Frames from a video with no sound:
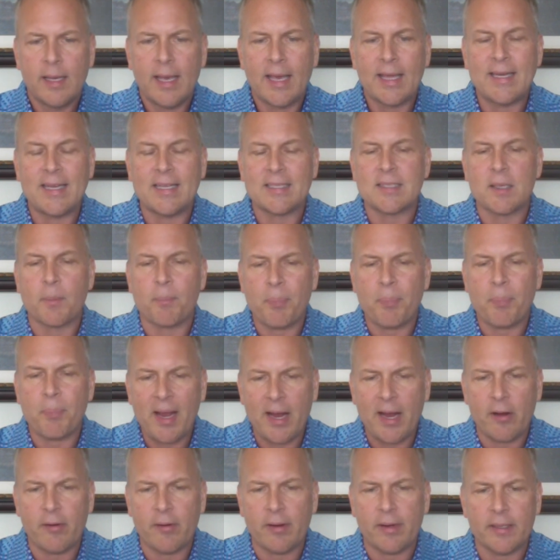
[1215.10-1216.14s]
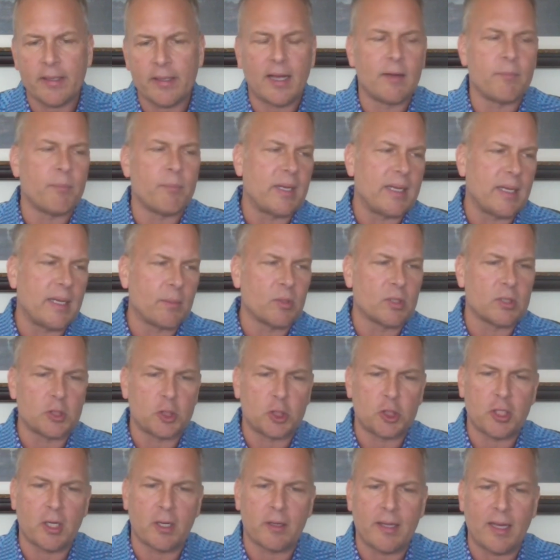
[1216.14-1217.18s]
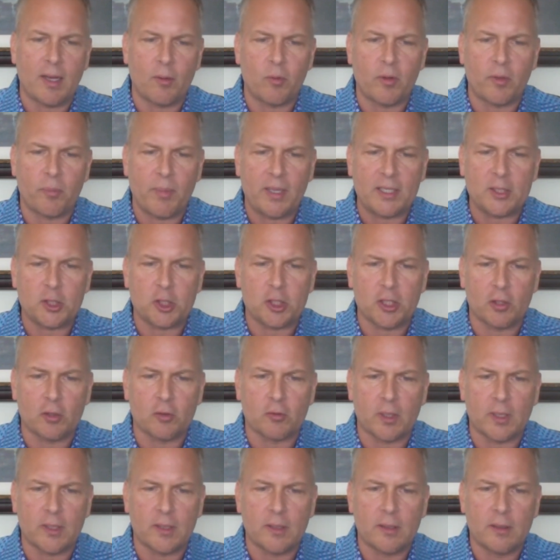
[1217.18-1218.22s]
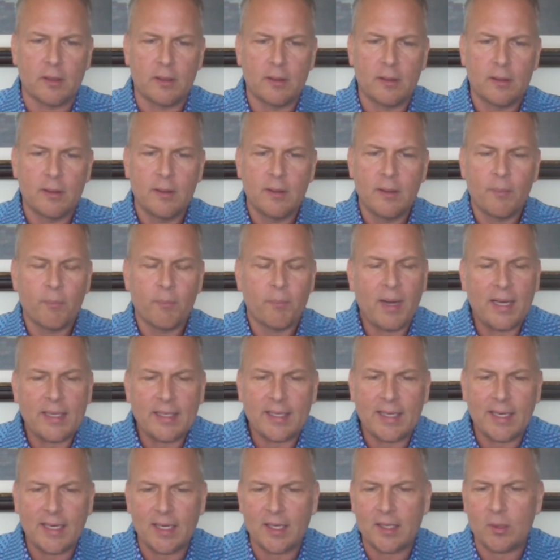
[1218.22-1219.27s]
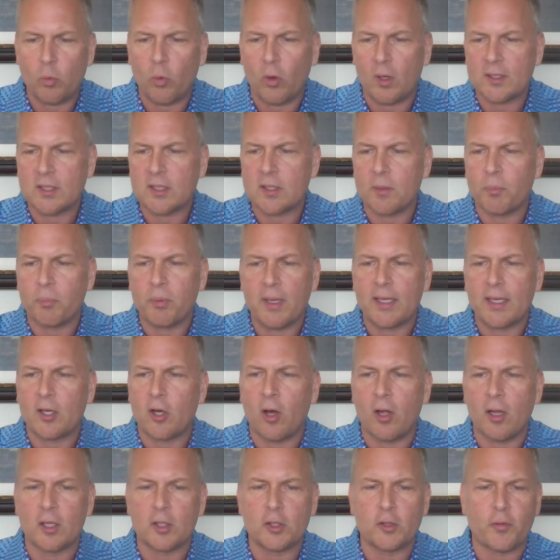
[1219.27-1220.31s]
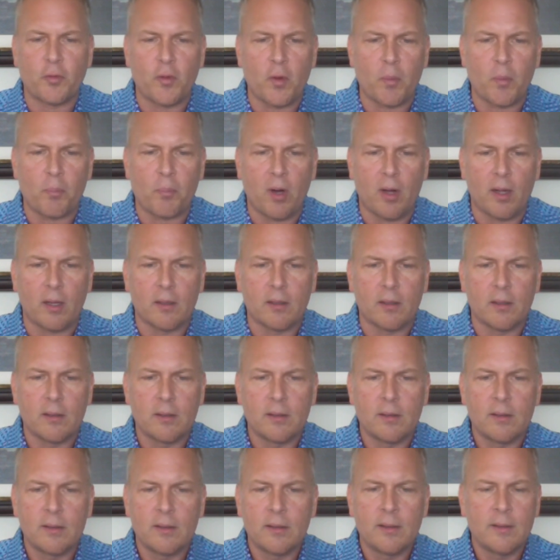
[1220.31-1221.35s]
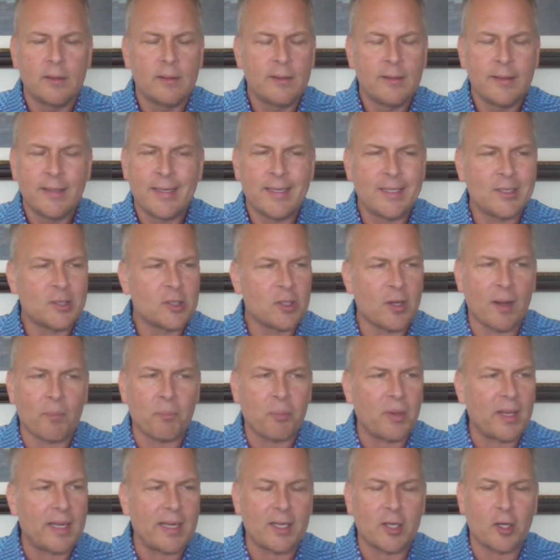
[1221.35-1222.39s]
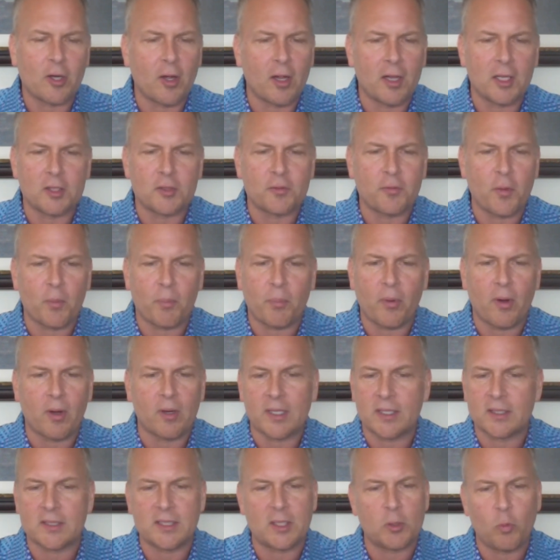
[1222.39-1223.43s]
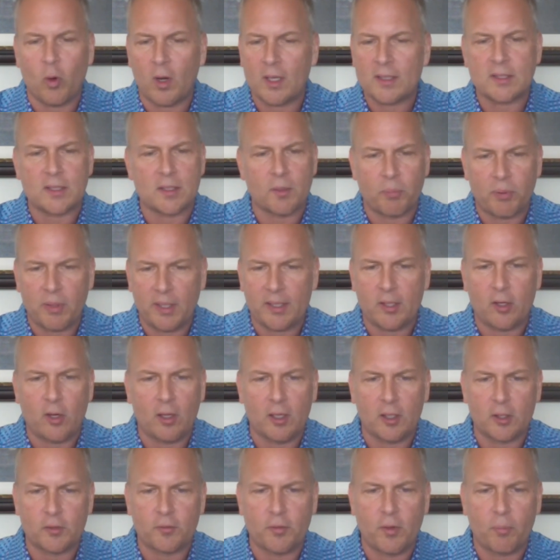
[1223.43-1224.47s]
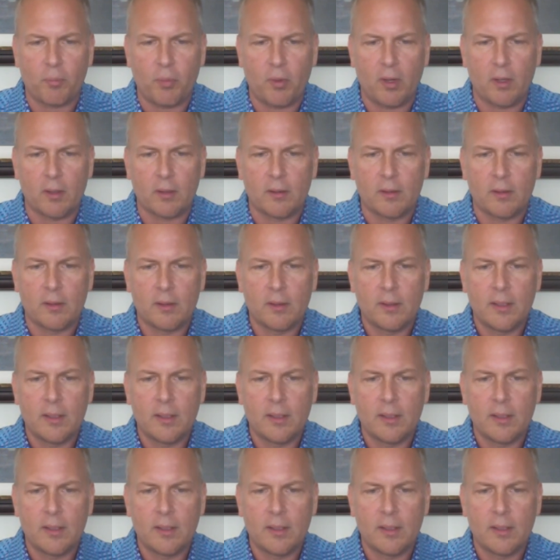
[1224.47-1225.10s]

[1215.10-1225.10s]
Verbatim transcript: And as a parent, I've been able to share that with my children. My kid wants to play college football. He's not playing college football because he wants to play college football.